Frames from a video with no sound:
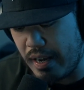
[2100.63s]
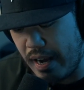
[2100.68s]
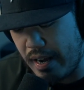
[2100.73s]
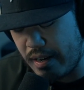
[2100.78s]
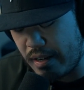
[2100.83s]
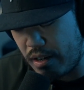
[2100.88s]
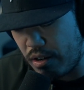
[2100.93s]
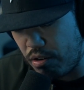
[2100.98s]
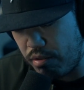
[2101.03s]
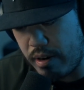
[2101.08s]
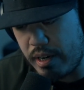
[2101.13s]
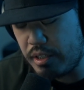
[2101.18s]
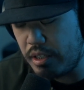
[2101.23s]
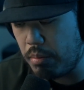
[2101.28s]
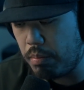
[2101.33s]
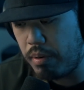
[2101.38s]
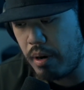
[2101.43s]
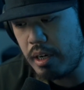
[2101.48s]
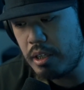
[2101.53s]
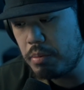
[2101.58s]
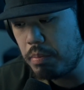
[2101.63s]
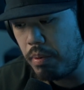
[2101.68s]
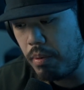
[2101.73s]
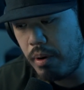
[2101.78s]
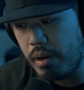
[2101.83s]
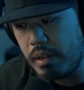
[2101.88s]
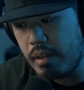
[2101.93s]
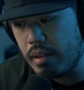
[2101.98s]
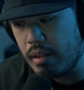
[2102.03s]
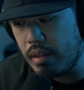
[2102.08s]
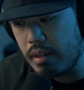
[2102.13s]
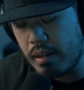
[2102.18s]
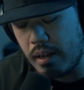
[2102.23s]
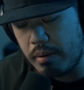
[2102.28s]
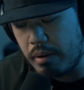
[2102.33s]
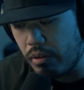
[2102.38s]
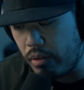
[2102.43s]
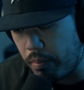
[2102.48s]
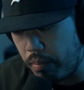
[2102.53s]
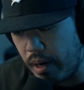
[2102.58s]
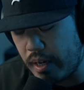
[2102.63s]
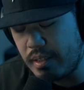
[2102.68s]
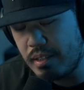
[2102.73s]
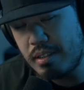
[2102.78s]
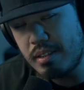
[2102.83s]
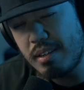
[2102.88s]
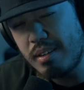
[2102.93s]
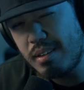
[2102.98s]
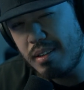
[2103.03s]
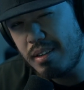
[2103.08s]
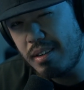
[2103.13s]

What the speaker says: at a crazy price point. I know the price isn't